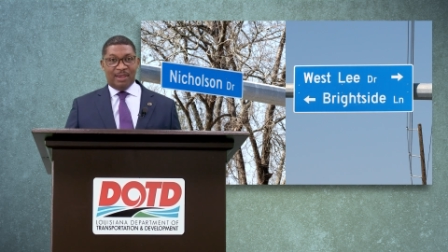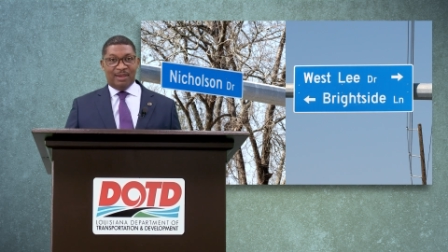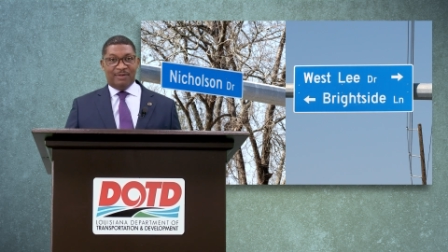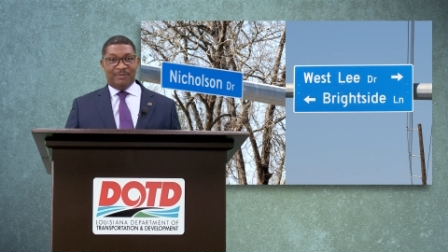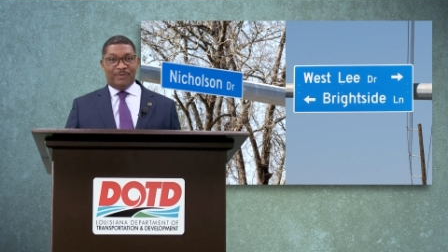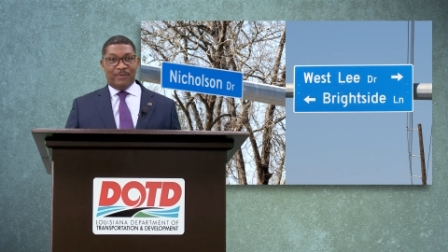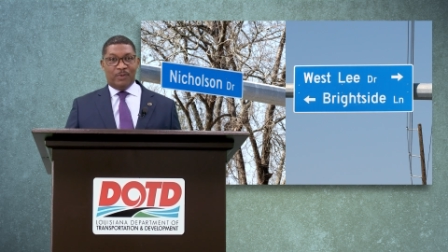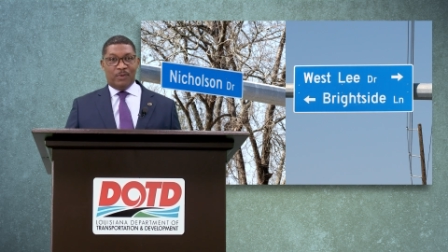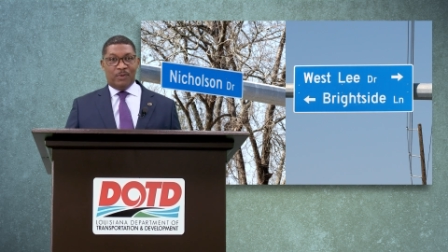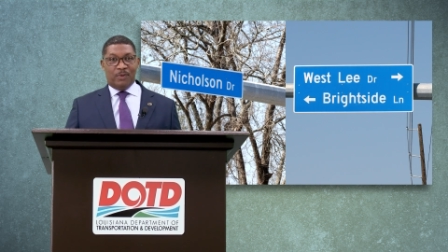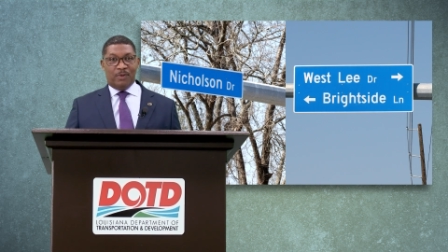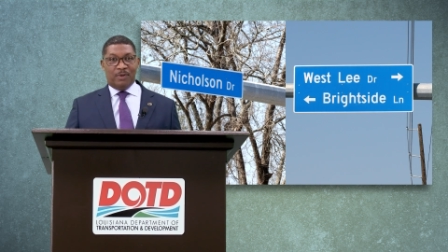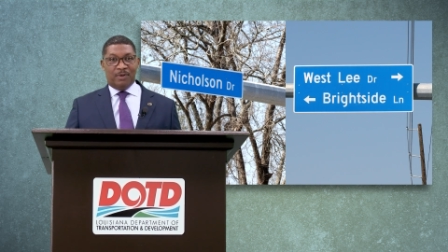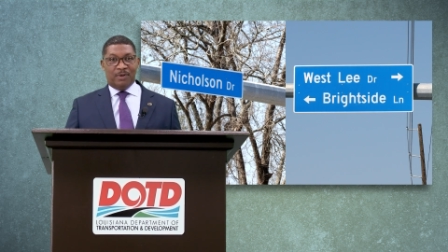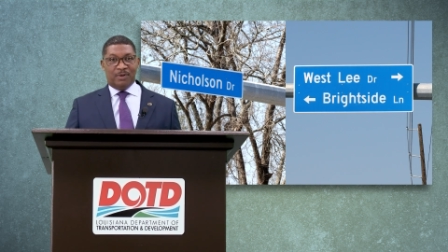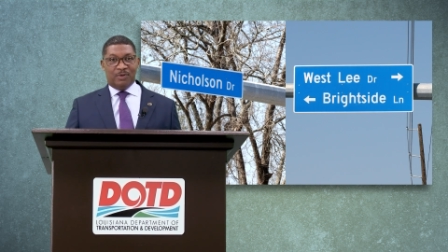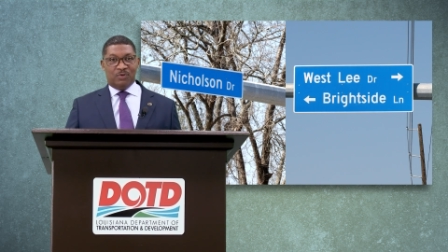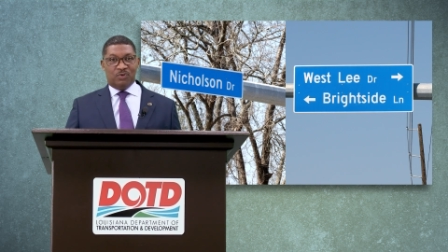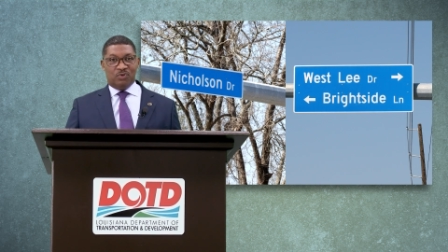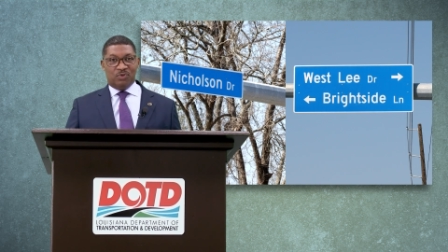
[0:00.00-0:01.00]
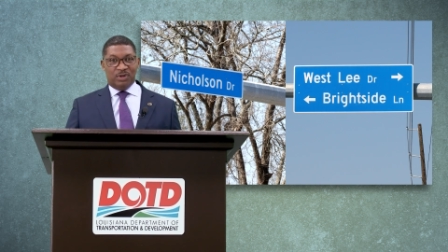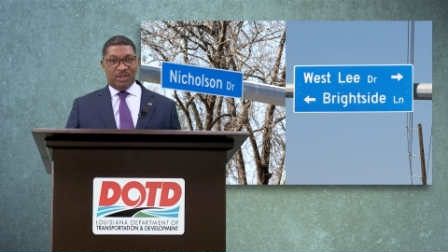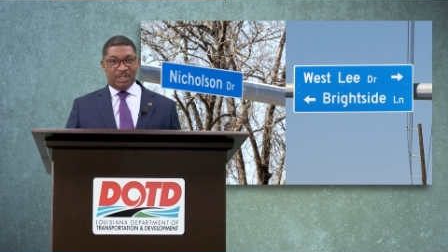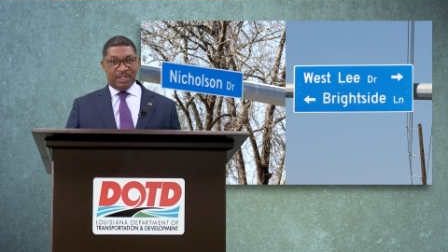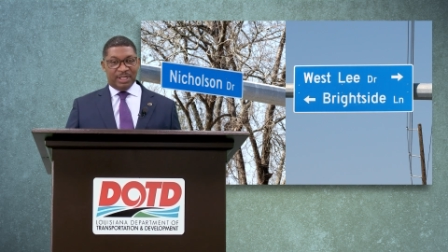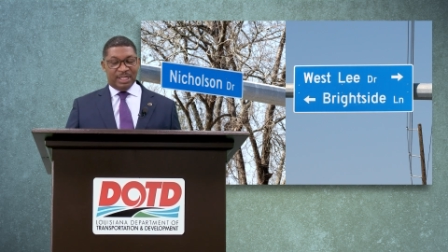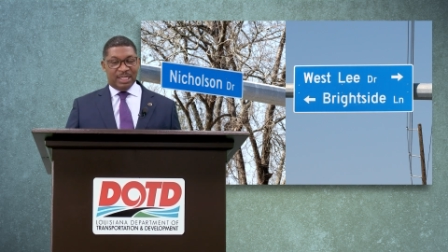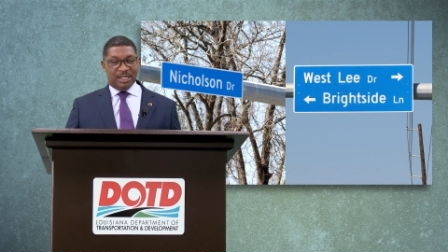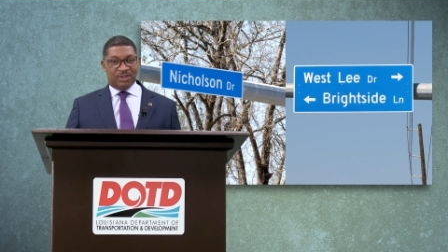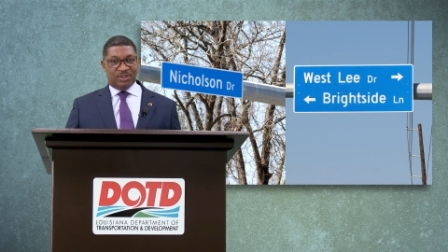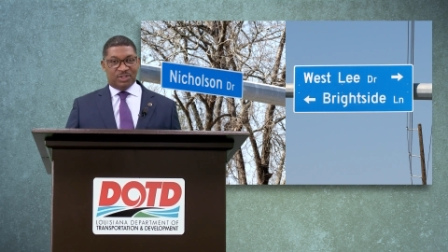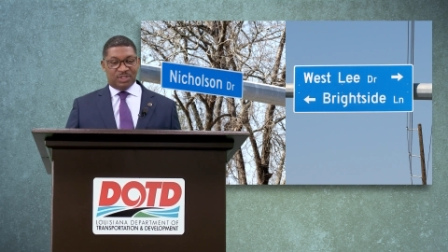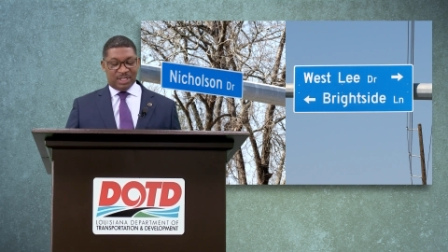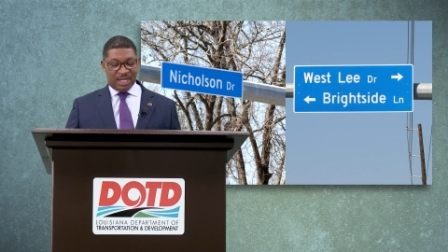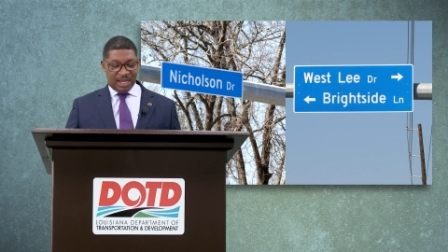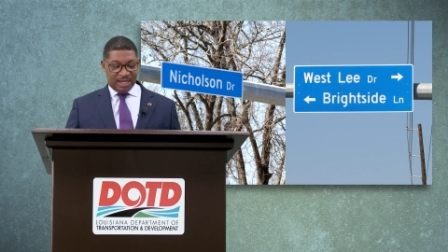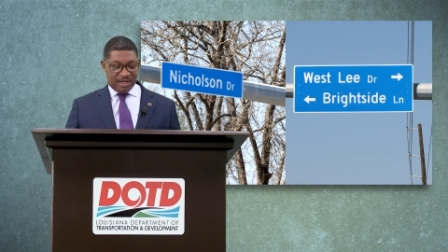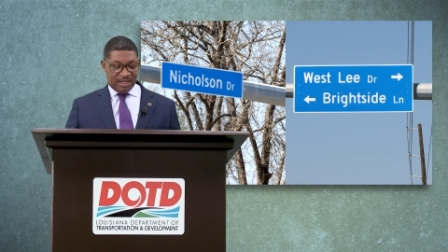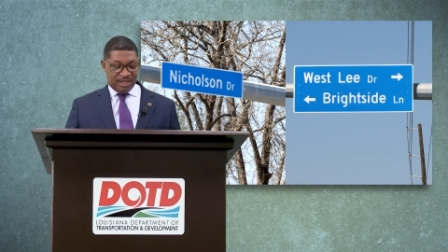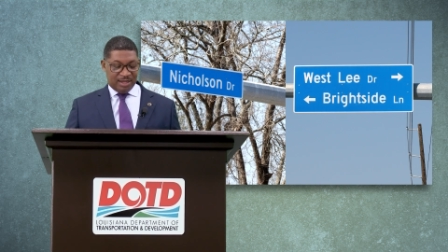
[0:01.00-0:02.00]
for a really
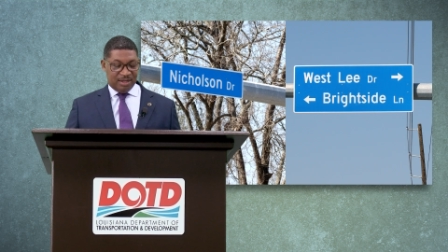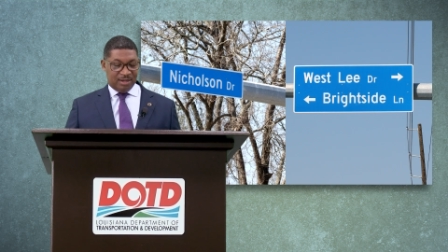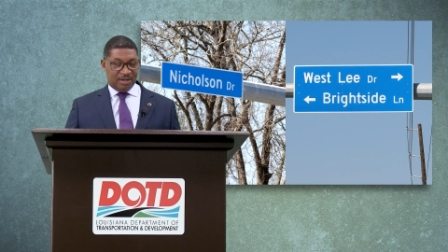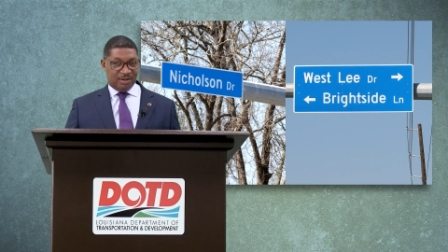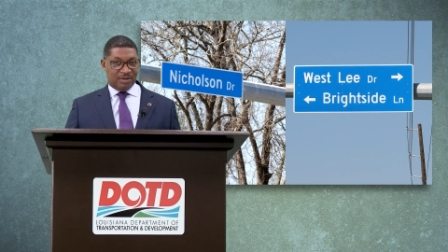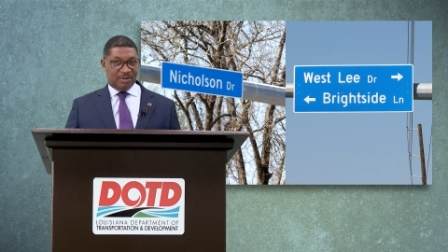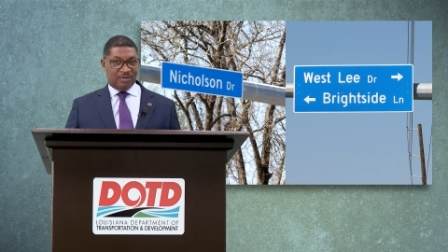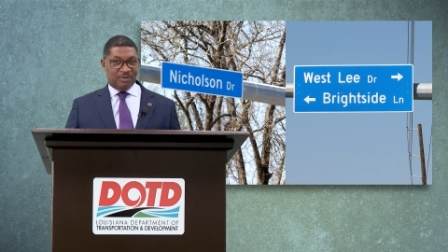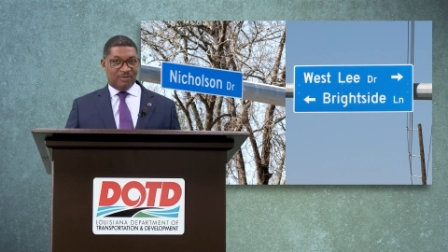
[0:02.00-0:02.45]
exciting